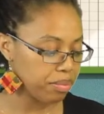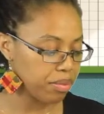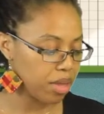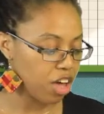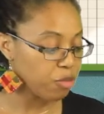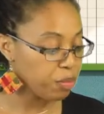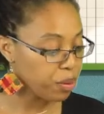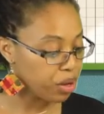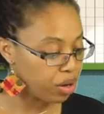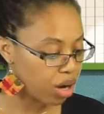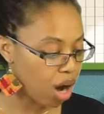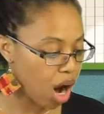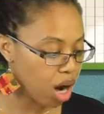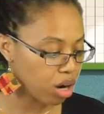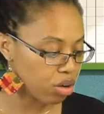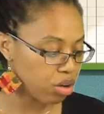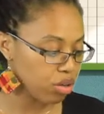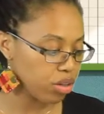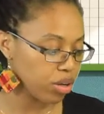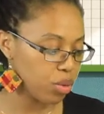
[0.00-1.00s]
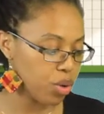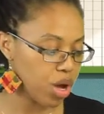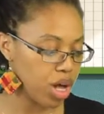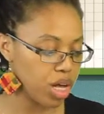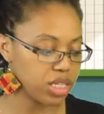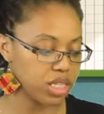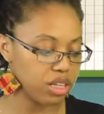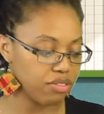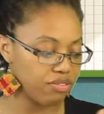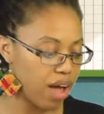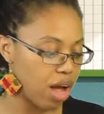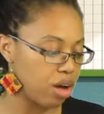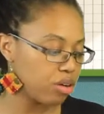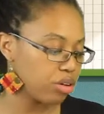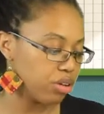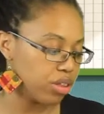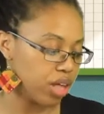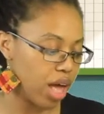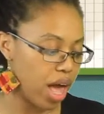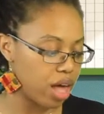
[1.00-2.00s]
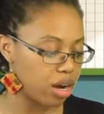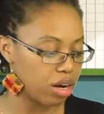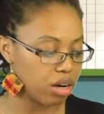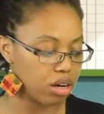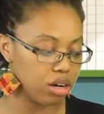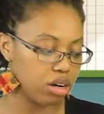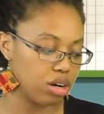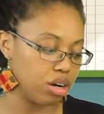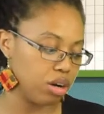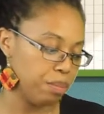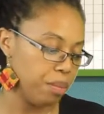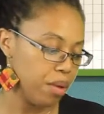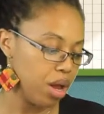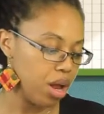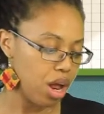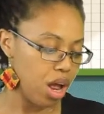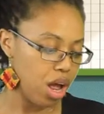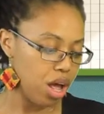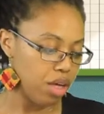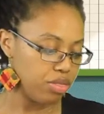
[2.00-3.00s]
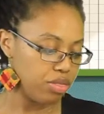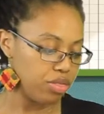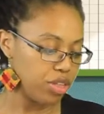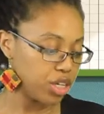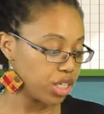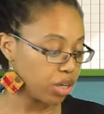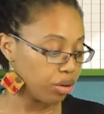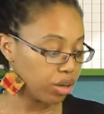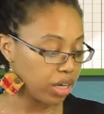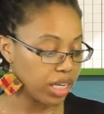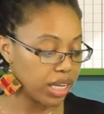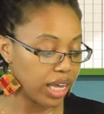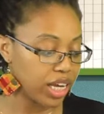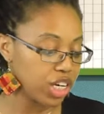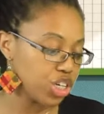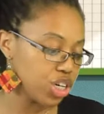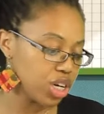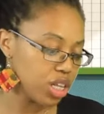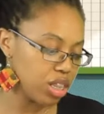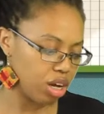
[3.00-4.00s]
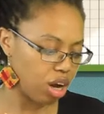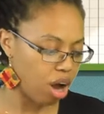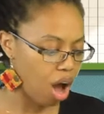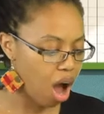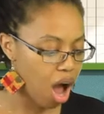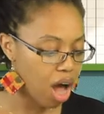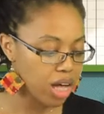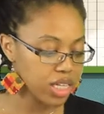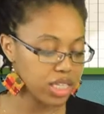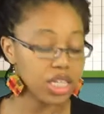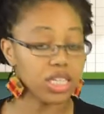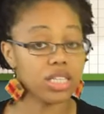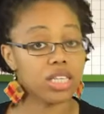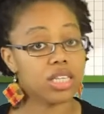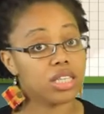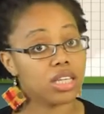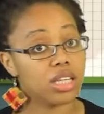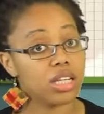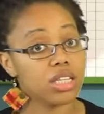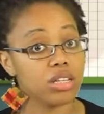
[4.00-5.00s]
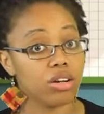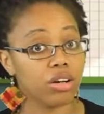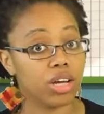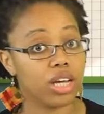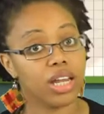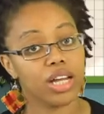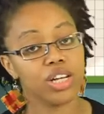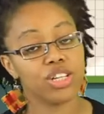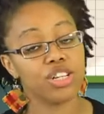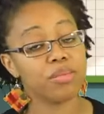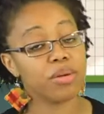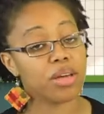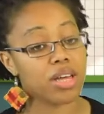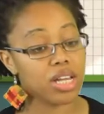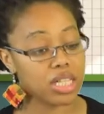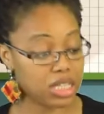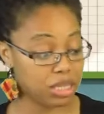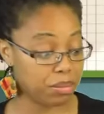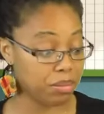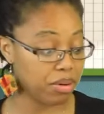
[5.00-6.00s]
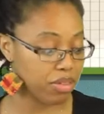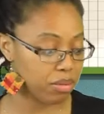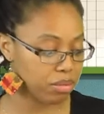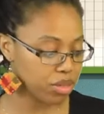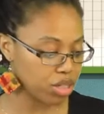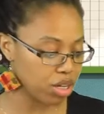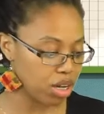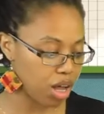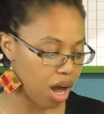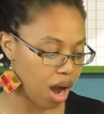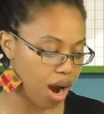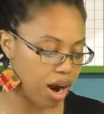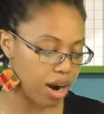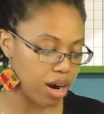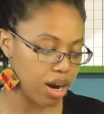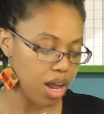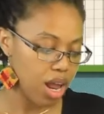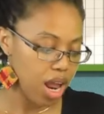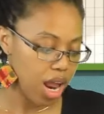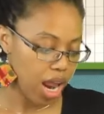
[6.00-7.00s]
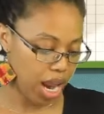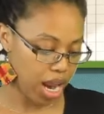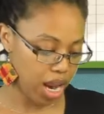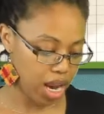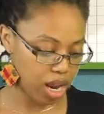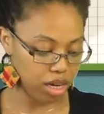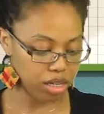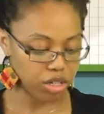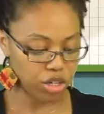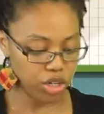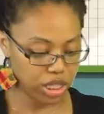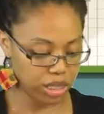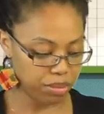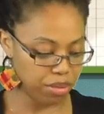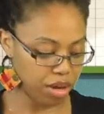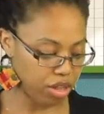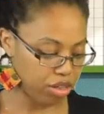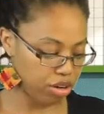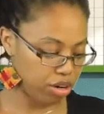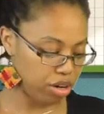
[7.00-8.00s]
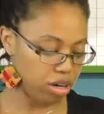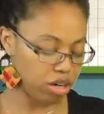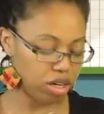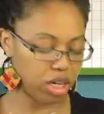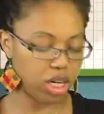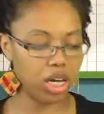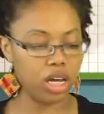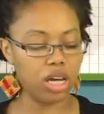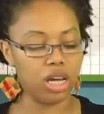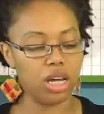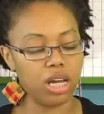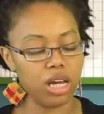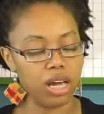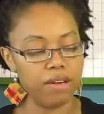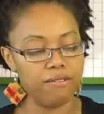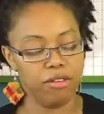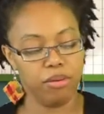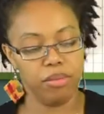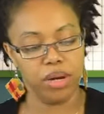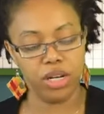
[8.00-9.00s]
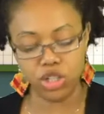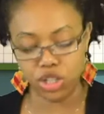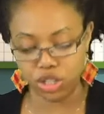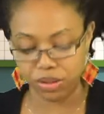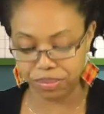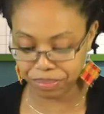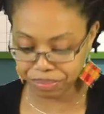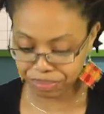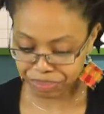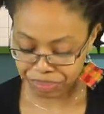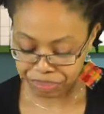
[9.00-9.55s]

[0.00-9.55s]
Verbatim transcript: of periodical it was, the founder, the editor, the circulation, the cost, is it still in circulation, because some of them still are, and just some other key information.